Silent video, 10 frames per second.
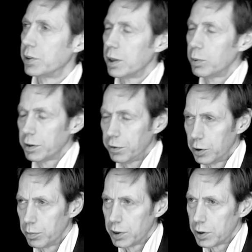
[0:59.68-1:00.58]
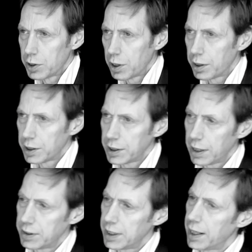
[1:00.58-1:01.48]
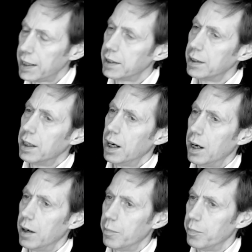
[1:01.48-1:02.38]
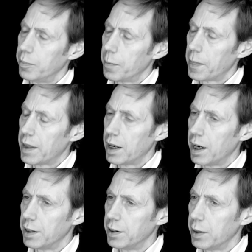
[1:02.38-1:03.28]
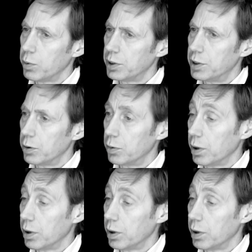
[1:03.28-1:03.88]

So it was a film to show at the CFDA, and they wanted,